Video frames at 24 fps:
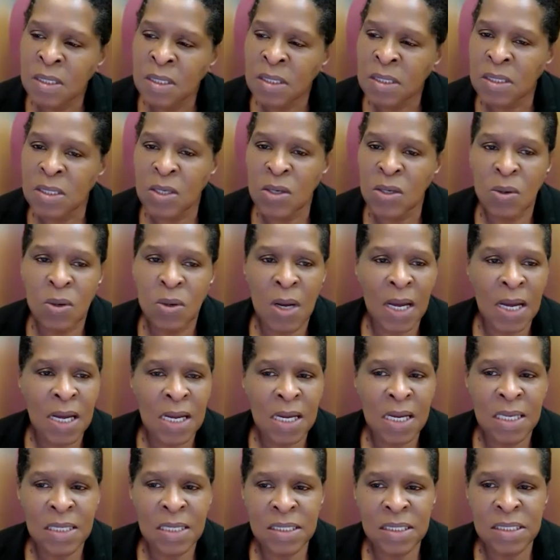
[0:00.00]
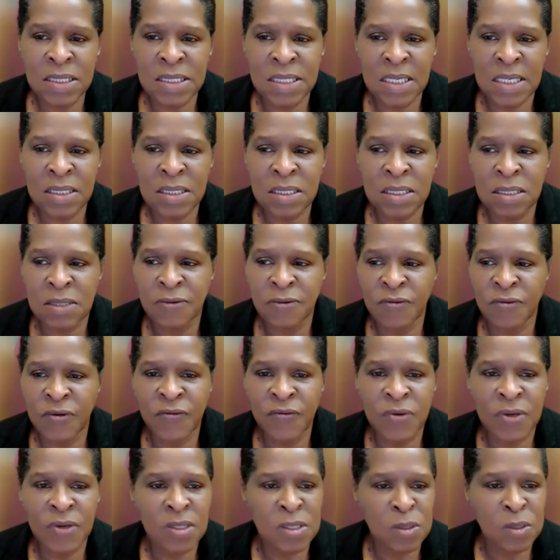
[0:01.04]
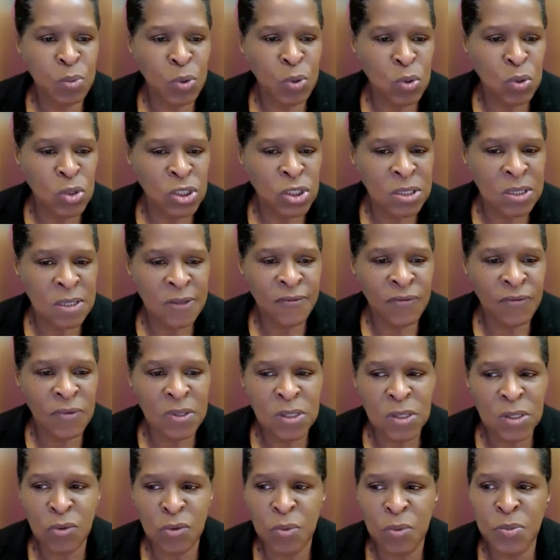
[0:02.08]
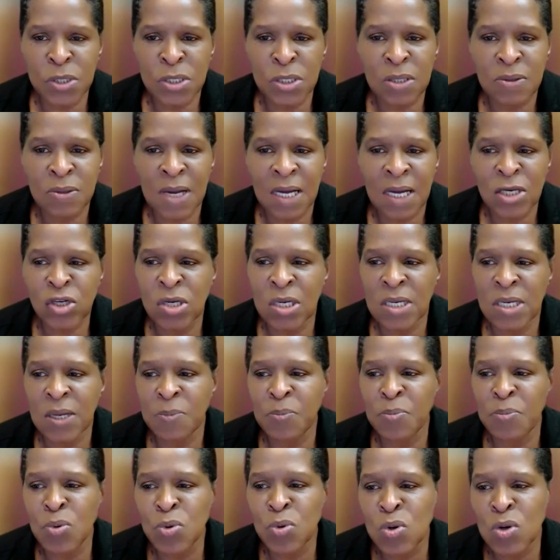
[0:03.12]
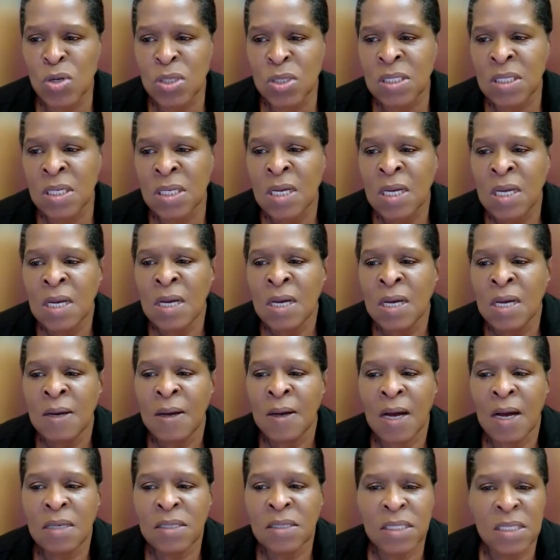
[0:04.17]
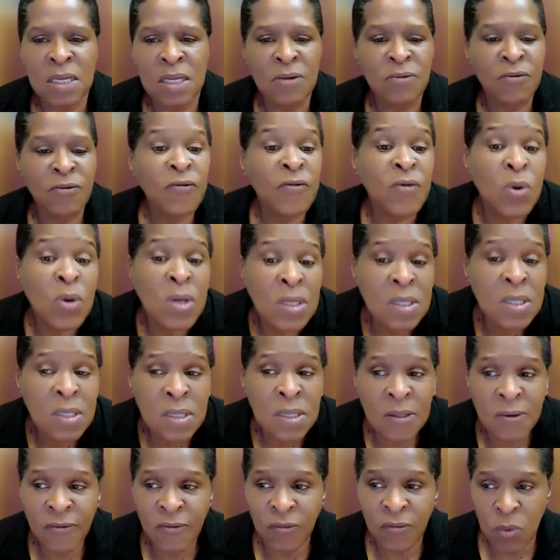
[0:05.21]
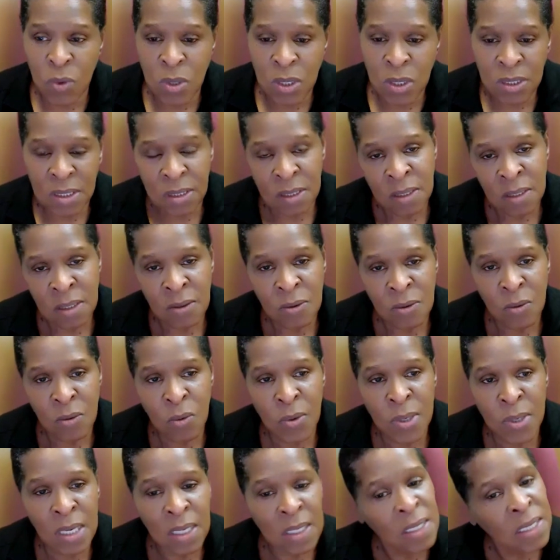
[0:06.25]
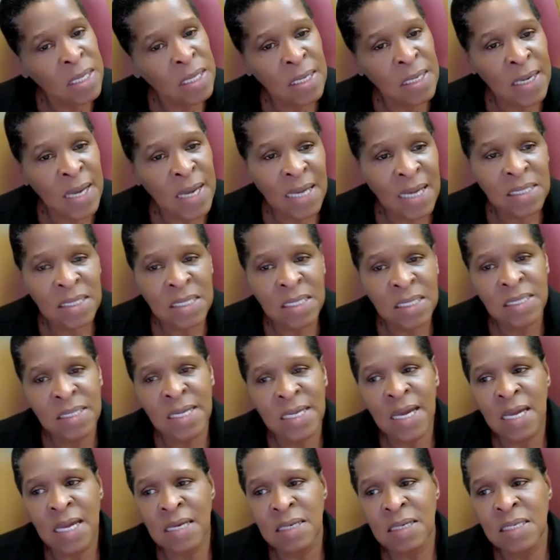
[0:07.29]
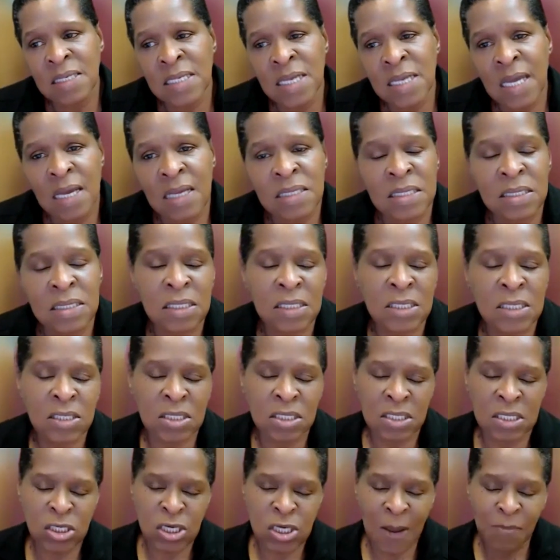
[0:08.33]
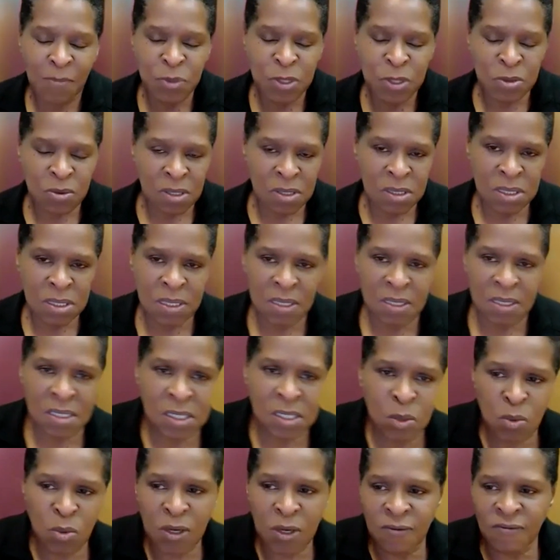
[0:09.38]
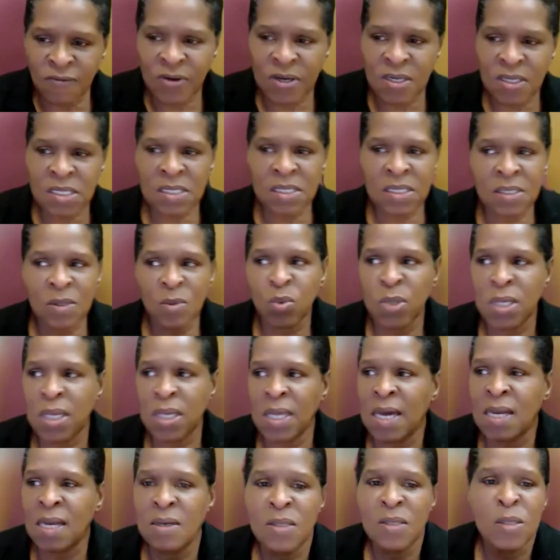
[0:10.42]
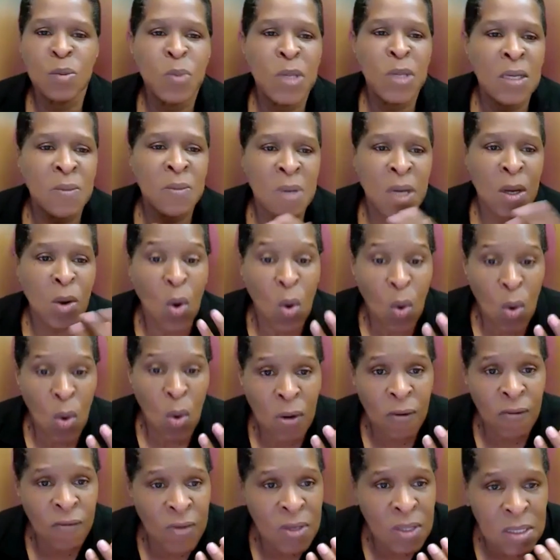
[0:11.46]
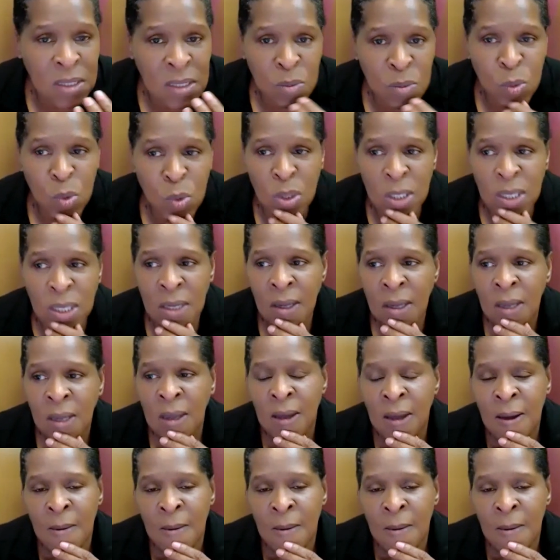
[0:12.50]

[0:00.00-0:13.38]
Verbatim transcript: So, as I said, Sister Vivian's portion of the scripture actually brought us in focus of what we're looking at today. The text is the chapter is 31 verses, and we cannot speak about all of it this morning.